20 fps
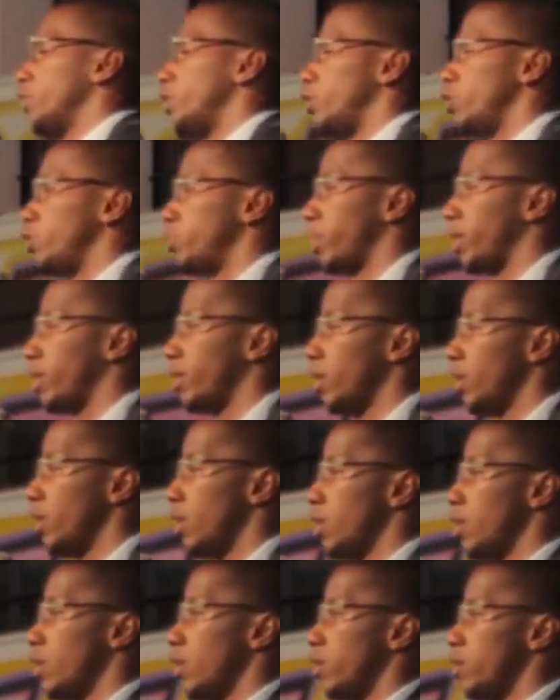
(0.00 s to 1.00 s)
Wolf and Looper,
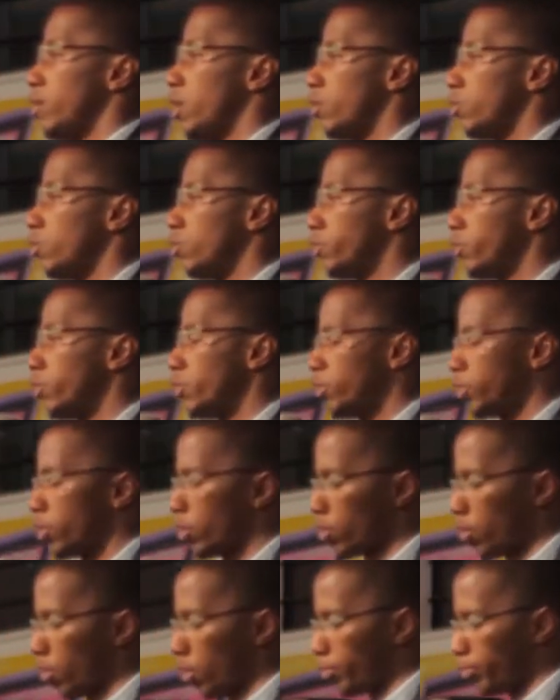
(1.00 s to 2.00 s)
right,
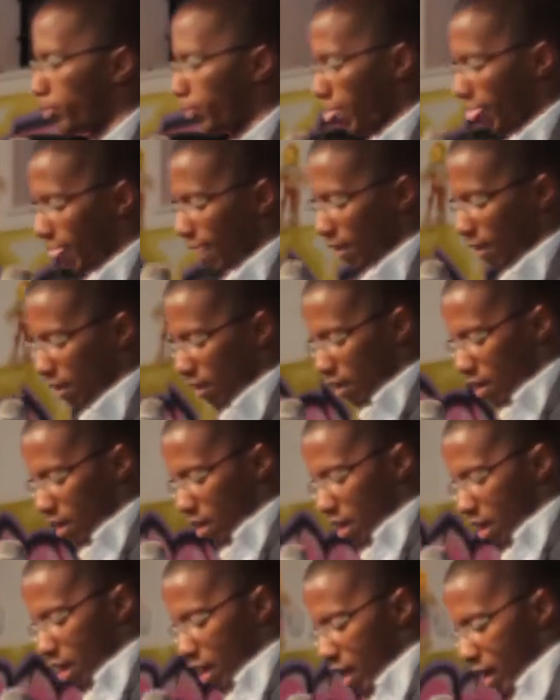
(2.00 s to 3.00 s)
wolfandlooper.com.
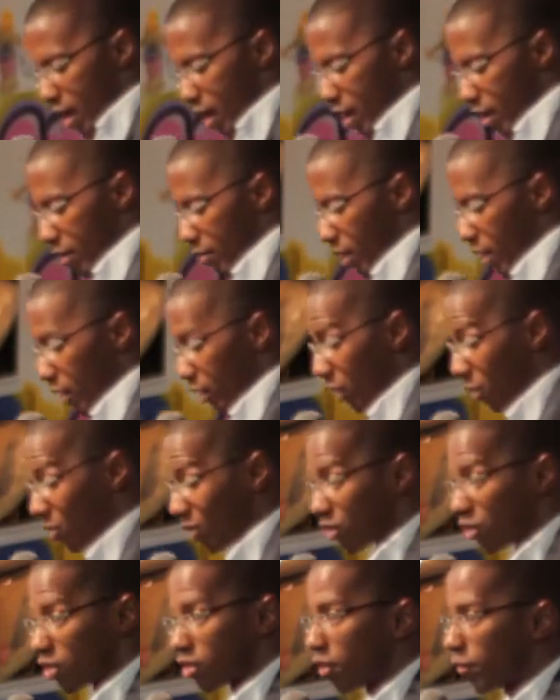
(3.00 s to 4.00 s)

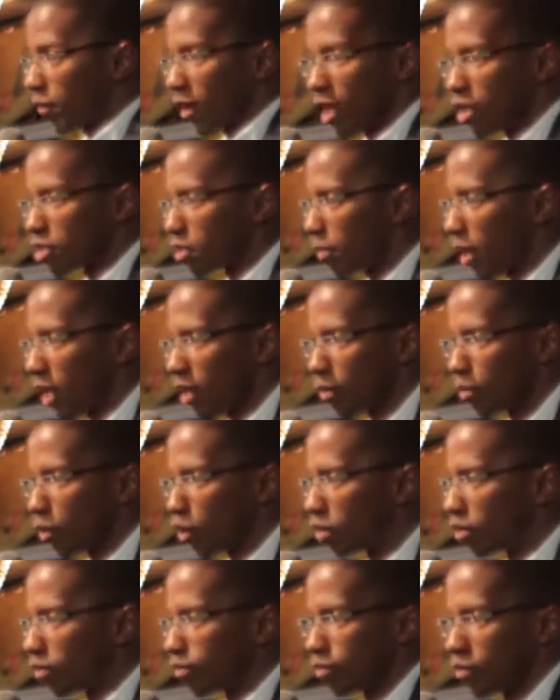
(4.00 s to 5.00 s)
And it was just a financial
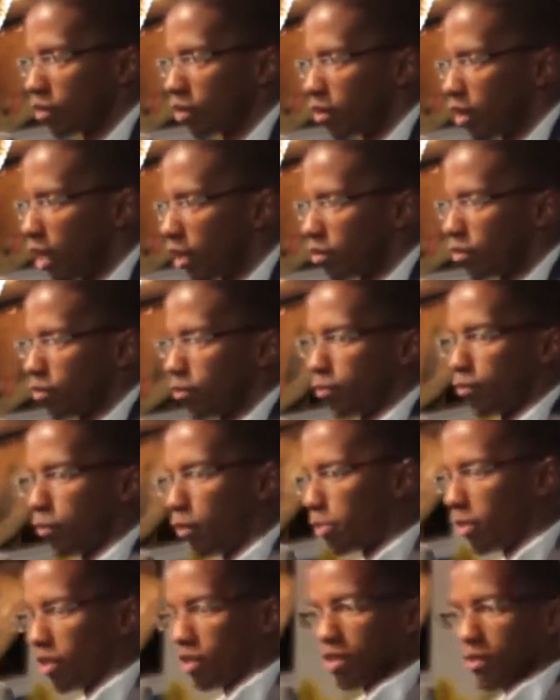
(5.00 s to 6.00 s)
planning blog, right,
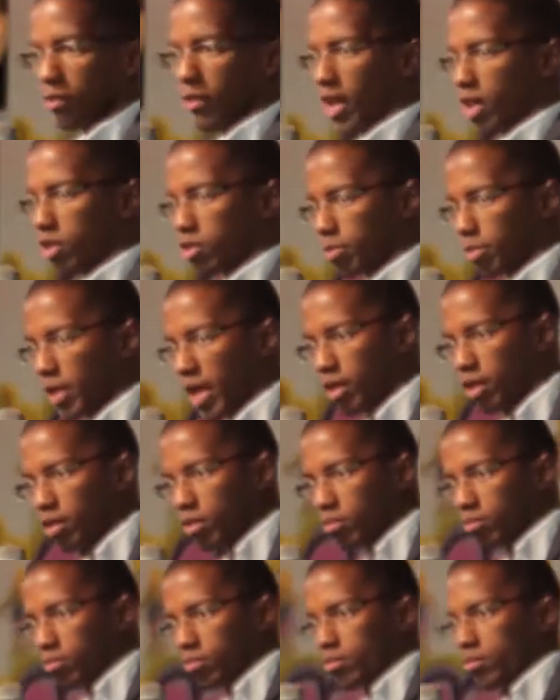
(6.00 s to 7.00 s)
for personal financial
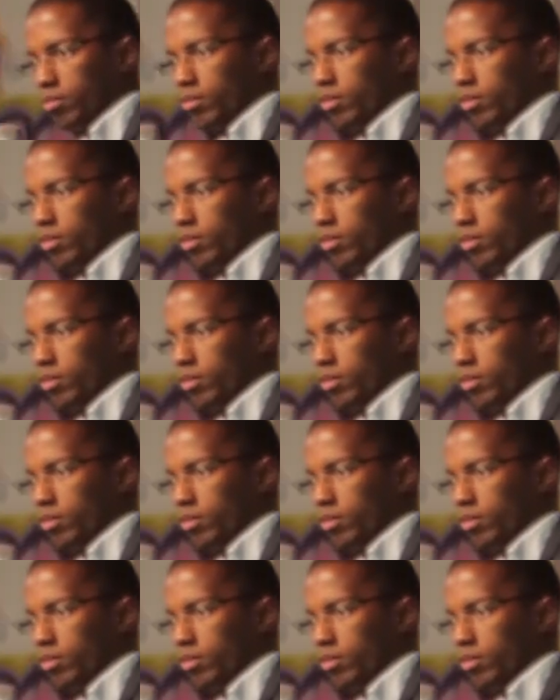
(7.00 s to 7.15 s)
planning.